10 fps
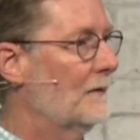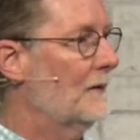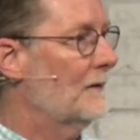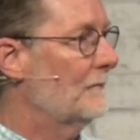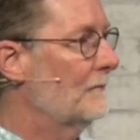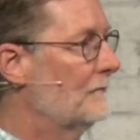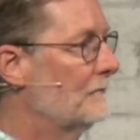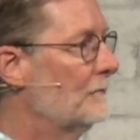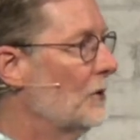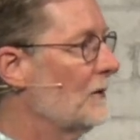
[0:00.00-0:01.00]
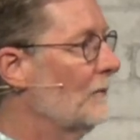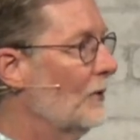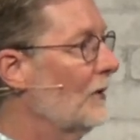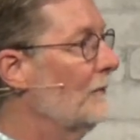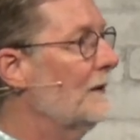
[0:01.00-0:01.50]
the Book of
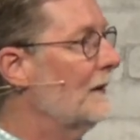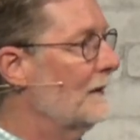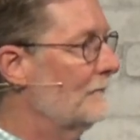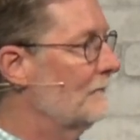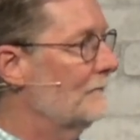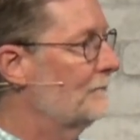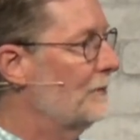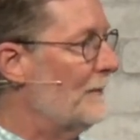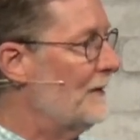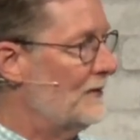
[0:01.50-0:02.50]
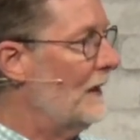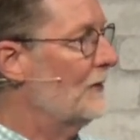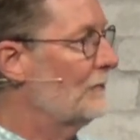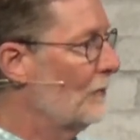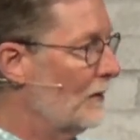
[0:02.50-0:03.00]
Mormon that probably sounds
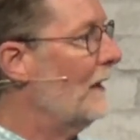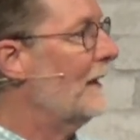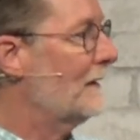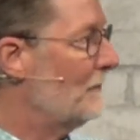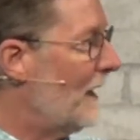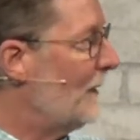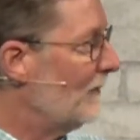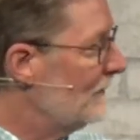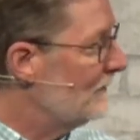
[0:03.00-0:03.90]
more like the Bible.